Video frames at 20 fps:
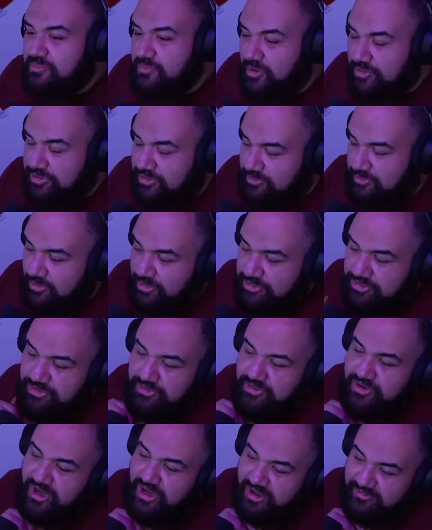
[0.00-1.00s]
Most most
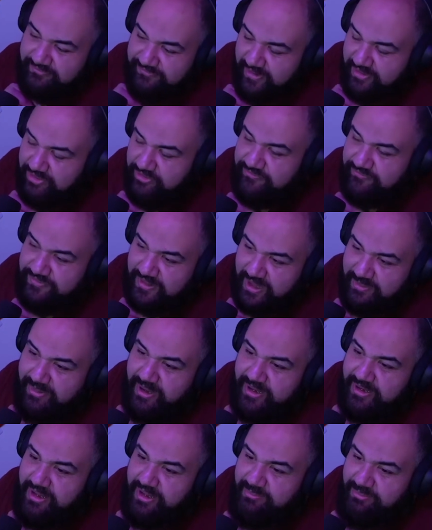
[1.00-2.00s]
of you Kong fans are fly
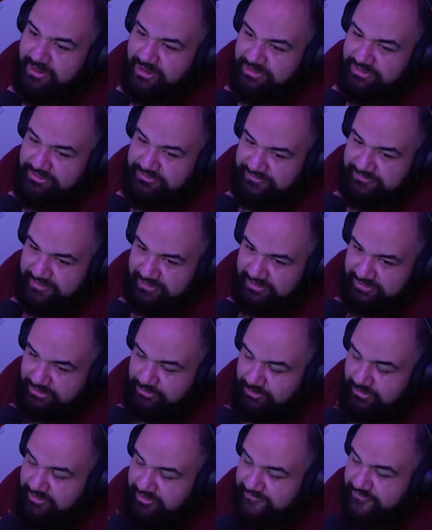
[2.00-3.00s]
by night monster fans.
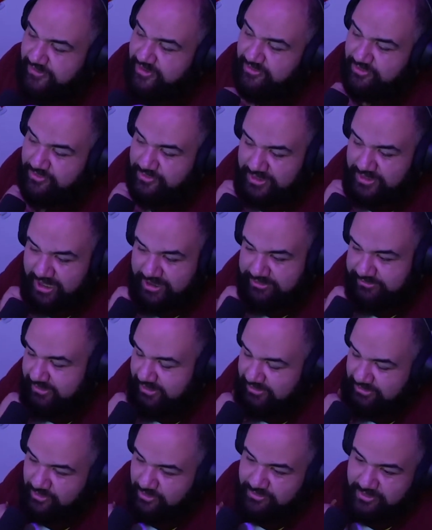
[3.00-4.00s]
You motherfuckers were not
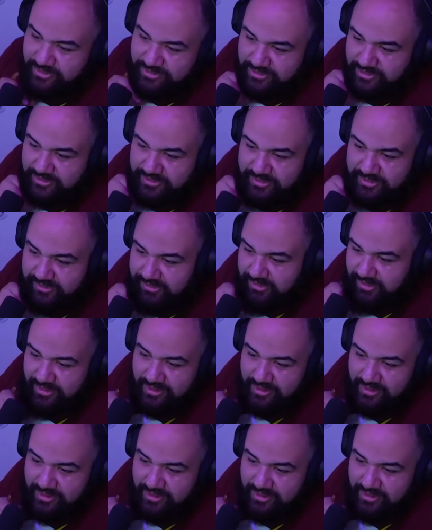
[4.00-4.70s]
around two months ago.